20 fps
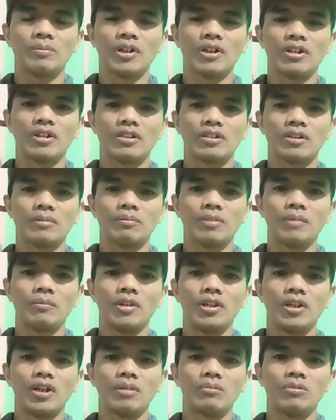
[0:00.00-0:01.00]
para sa
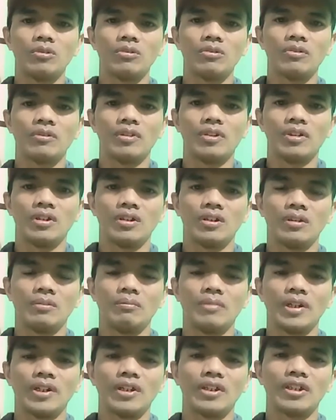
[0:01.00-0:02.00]
pamilya mo.
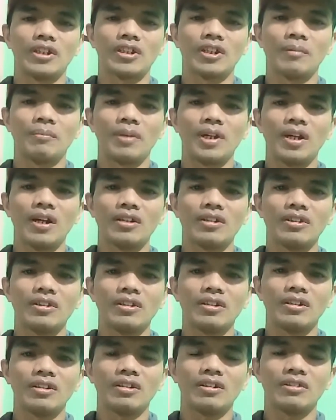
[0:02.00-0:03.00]
Mag-ingat ka
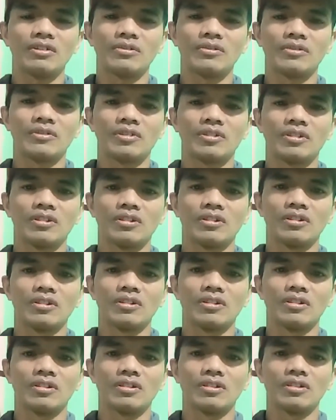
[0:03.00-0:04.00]
palagi.
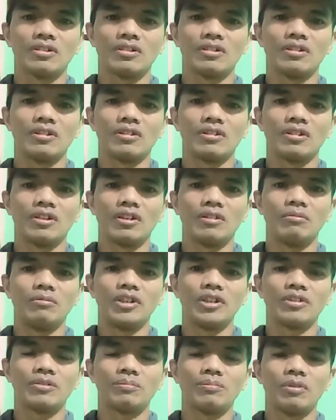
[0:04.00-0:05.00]
And God
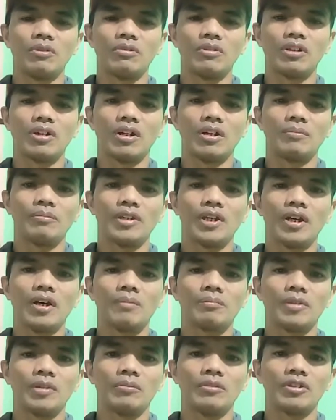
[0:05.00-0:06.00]
bless po.
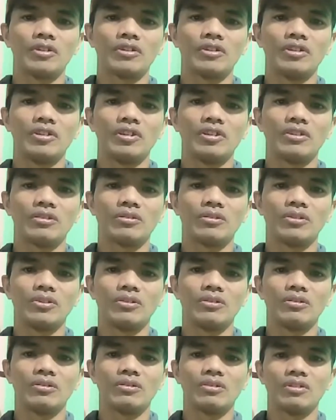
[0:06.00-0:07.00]
Happy birthday to
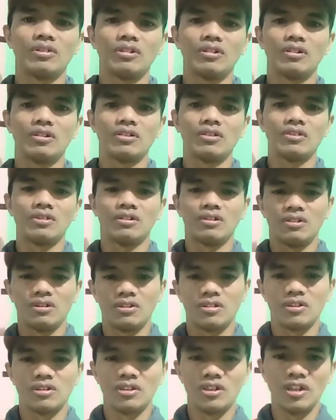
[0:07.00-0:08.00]
you.
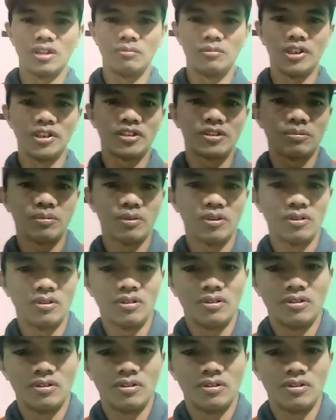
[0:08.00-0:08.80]
God bless po.